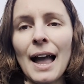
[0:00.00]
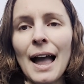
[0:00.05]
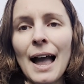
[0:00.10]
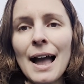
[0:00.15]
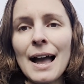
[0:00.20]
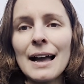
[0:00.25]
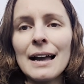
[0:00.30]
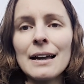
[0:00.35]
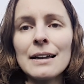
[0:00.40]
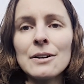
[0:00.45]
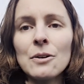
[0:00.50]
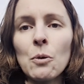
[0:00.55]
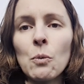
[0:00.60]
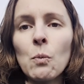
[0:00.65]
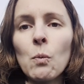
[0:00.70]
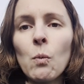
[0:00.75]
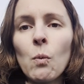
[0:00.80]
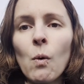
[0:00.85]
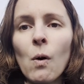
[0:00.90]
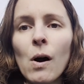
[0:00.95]
and
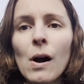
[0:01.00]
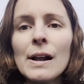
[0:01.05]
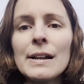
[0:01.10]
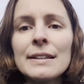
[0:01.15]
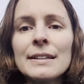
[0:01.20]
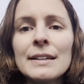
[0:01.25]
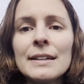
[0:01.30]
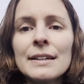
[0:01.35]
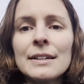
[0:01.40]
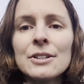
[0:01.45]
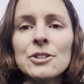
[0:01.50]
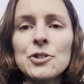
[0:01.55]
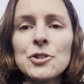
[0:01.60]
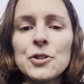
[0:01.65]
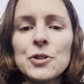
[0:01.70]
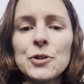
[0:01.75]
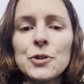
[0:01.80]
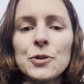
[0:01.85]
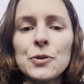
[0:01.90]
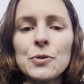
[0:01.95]
one
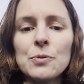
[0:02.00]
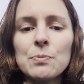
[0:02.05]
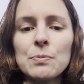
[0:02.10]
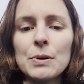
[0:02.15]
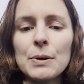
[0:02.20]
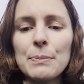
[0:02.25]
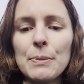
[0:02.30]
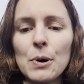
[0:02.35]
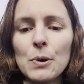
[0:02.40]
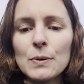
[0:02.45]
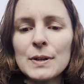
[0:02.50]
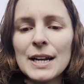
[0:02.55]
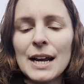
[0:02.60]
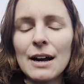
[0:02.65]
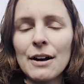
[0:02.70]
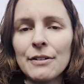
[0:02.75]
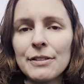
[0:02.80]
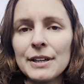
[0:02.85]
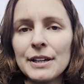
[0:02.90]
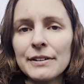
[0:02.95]
to promote
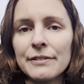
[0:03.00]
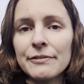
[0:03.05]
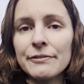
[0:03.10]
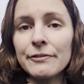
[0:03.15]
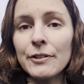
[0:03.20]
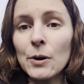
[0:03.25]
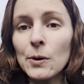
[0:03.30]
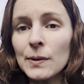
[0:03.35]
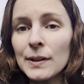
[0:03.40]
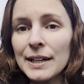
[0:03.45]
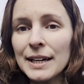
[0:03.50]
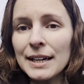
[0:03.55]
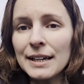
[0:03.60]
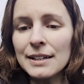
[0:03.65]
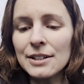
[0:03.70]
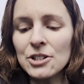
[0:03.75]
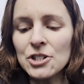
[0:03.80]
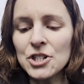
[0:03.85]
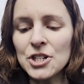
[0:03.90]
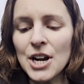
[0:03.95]
healthy
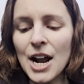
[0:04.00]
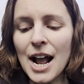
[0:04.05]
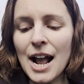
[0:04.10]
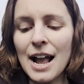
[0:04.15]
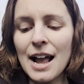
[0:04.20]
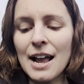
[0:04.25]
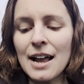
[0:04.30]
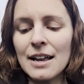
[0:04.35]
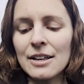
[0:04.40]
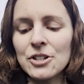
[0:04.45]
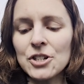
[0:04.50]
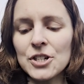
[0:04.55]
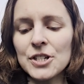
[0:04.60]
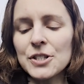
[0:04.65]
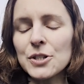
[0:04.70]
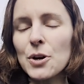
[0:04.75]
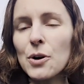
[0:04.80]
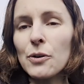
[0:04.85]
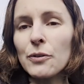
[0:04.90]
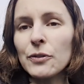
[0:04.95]
foliage and
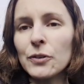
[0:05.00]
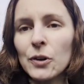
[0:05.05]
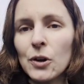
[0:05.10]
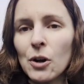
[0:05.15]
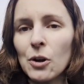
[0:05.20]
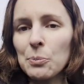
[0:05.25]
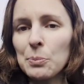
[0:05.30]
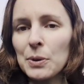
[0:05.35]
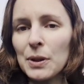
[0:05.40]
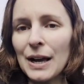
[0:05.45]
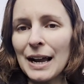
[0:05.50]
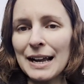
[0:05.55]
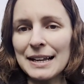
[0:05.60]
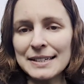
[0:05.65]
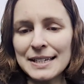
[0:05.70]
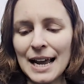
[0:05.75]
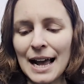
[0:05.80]
just overall plant